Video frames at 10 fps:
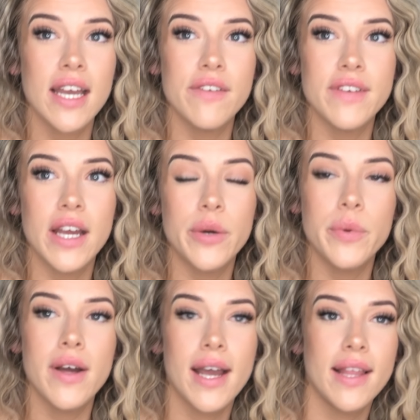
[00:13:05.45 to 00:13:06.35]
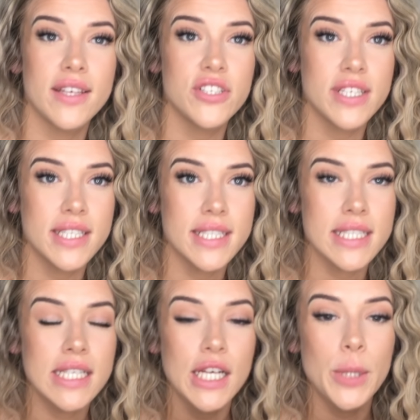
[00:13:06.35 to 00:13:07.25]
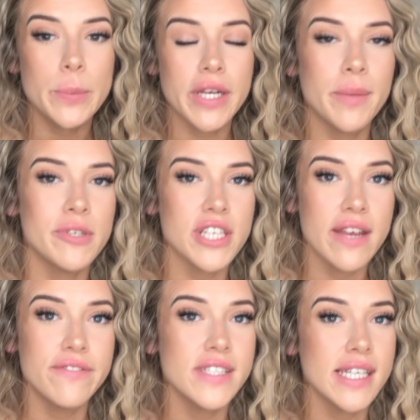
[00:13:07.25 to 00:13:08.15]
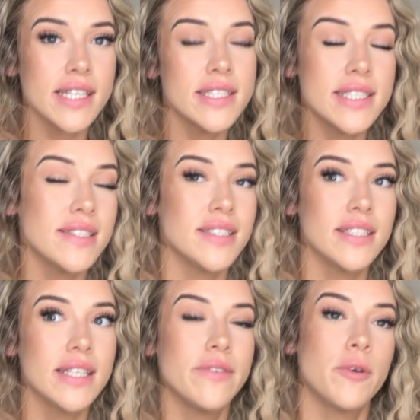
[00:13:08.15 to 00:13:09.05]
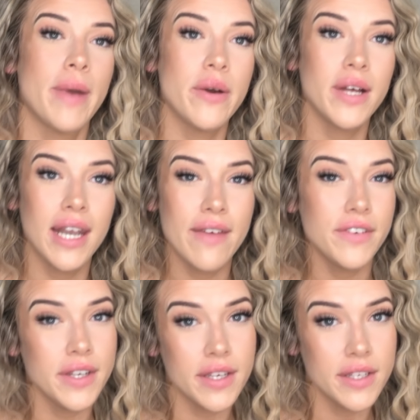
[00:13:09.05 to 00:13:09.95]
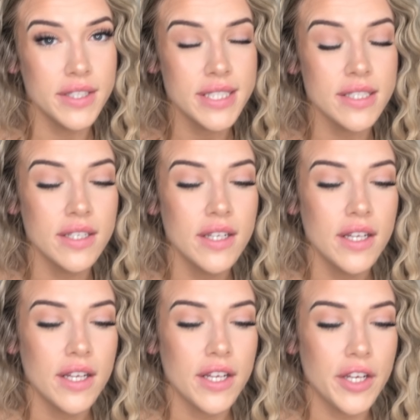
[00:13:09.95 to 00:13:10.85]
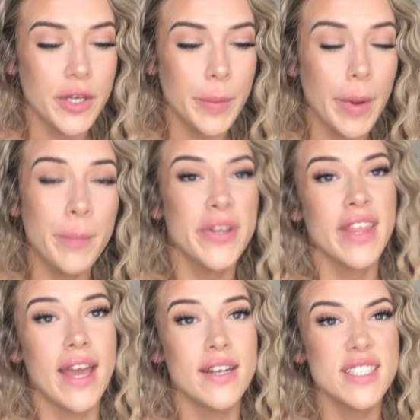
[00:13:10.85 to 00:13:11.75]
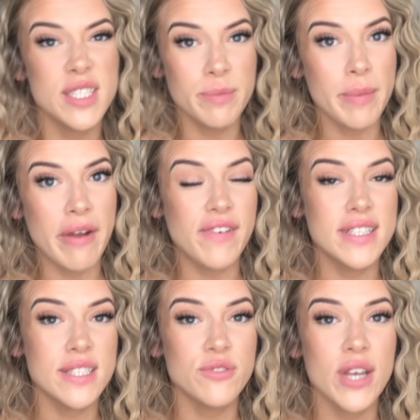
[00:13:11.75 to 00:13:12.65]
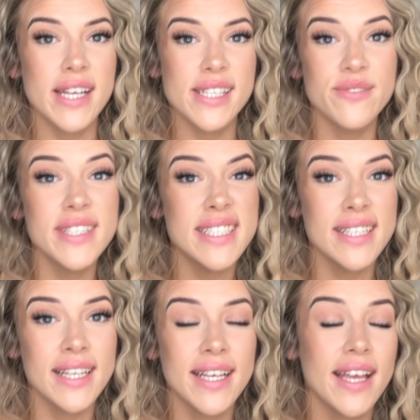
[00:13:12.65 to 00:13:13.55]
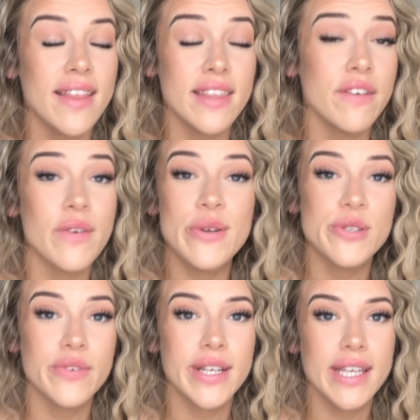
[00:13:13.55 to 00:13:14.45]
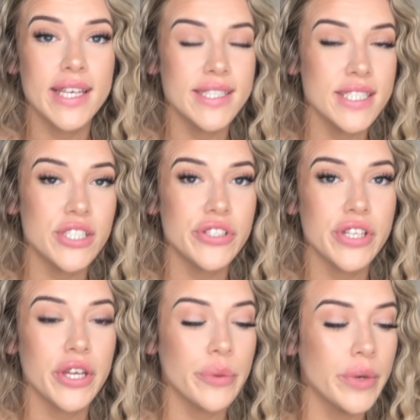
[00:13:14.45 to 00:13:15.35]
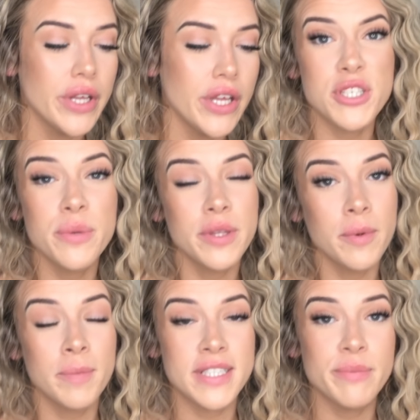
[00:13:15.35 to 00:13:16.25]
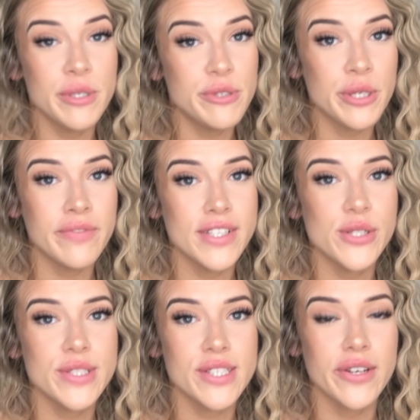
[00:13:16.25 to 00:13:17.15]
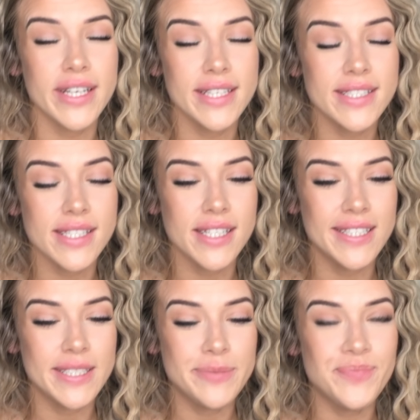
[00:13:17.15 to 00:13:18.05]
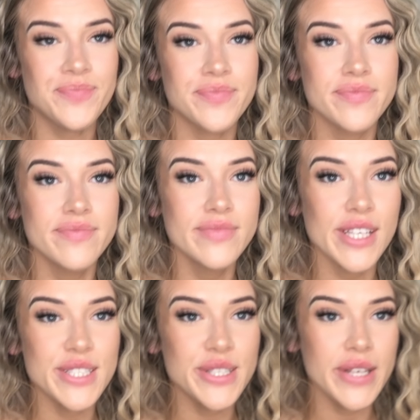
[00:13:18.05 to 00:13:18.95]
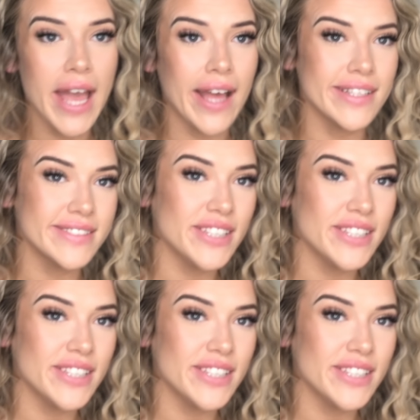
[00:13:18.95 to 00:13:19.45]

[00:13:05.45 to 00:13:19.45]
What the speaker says: I've now wore eyelashes pretty much every day consistently for about 11 years. But then some of my friends have tried it recently and they found it really easy to do. I'm sure there will be some YouTube videos on it. So yeah.